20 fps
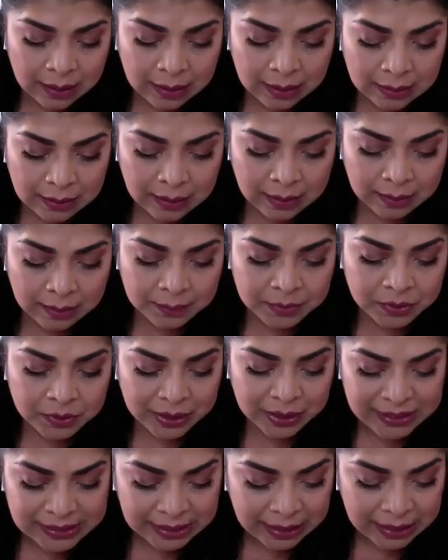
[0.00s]
And
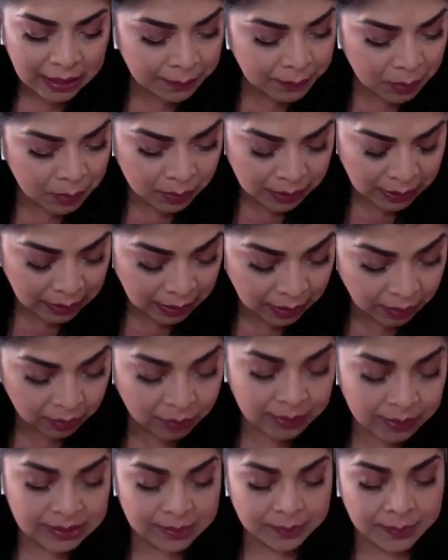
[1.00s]
Tracey, I'm looking at
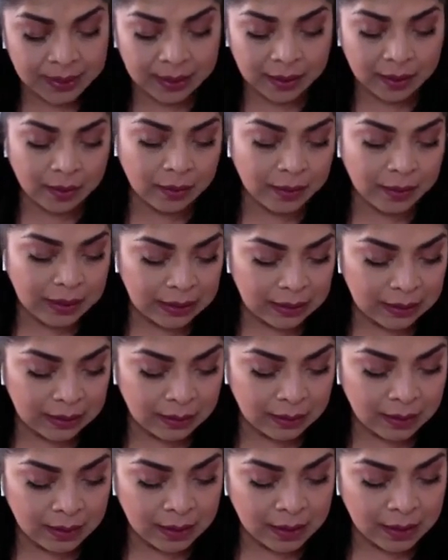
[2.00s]
your resume here,
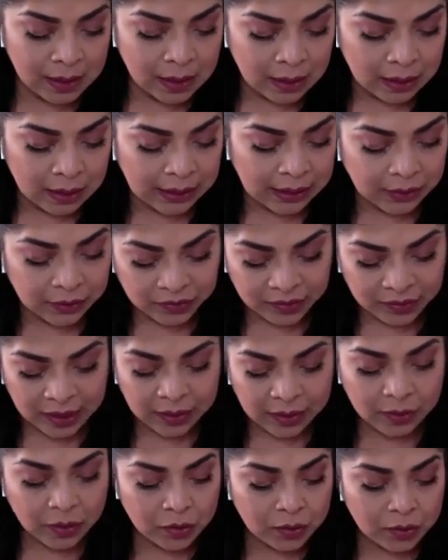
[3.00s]
and like you
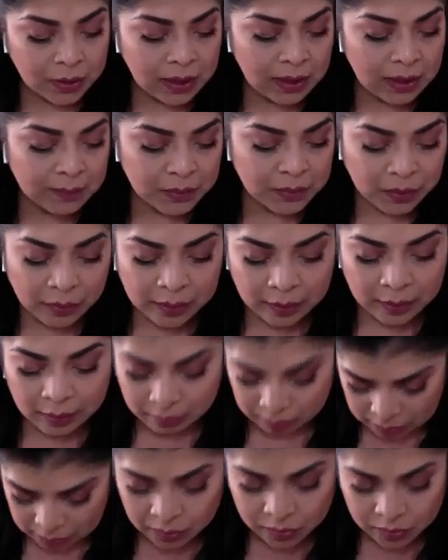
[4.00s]
said, you
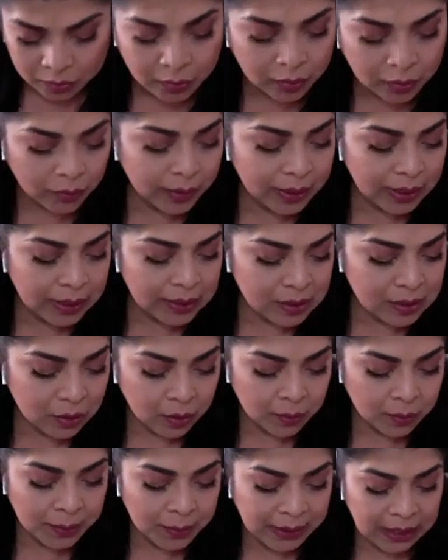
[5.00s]
2 to 3 years
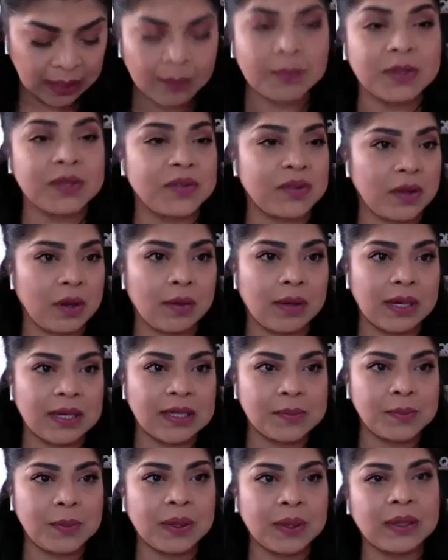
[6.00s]
ago, you became a
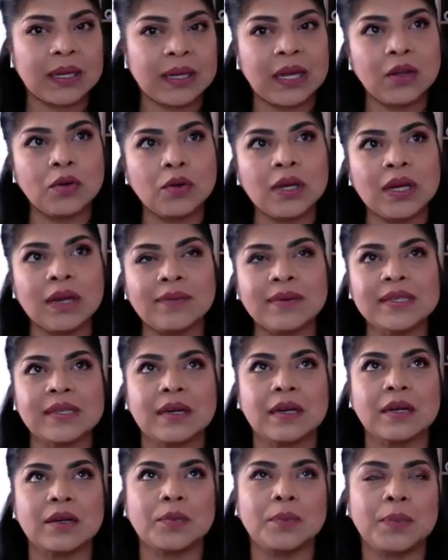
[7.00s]
CRS. But can you give us
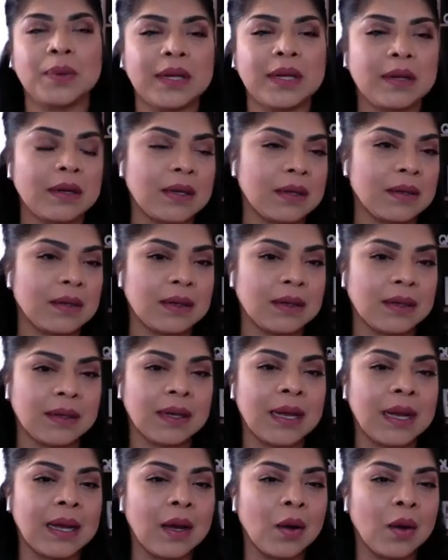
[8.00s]
a little bit and
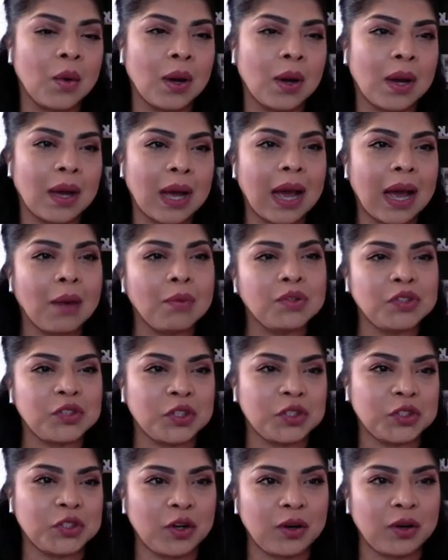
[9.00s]
how was
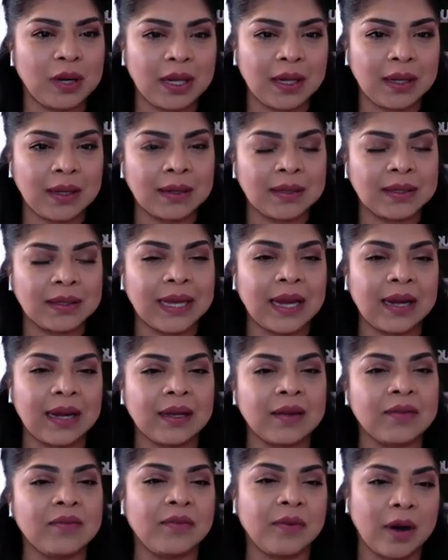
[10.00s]
your journey in
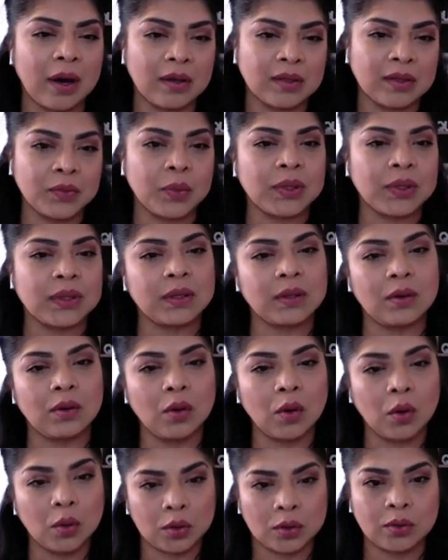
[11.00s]
getting involved with the
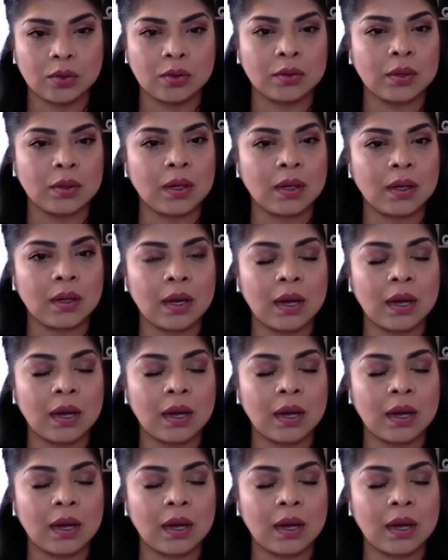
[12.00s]
local